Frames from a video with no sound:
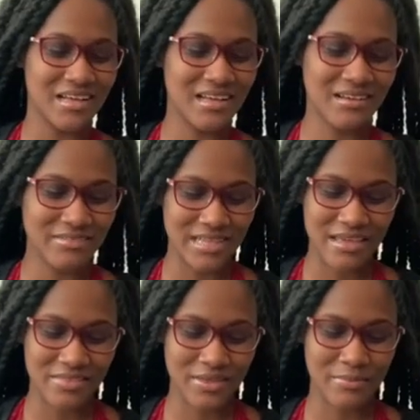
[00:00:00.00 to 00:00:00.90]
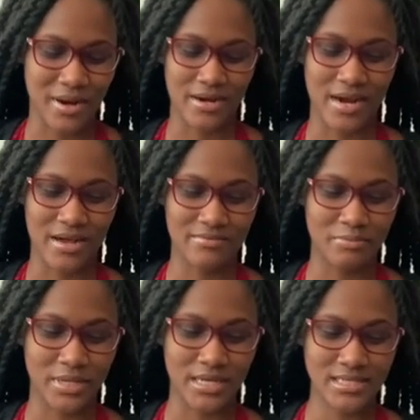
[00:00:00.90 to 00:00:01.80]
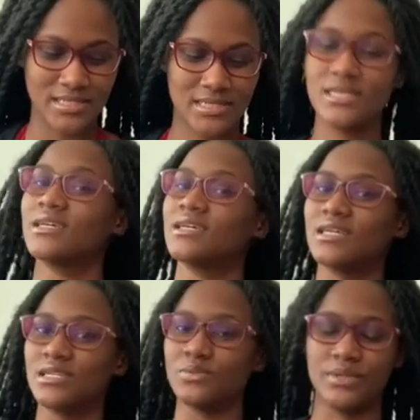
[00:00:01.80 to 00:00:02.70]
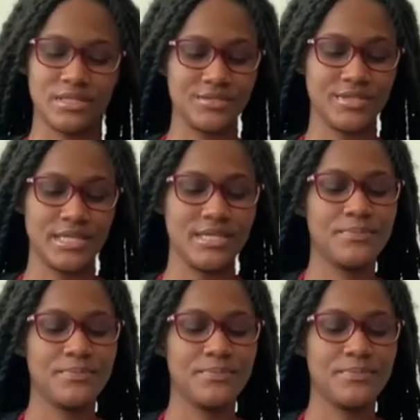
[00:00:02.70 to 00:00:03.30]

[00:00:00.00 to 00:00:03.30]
kind of a lengthy paragraph, but is worth the read.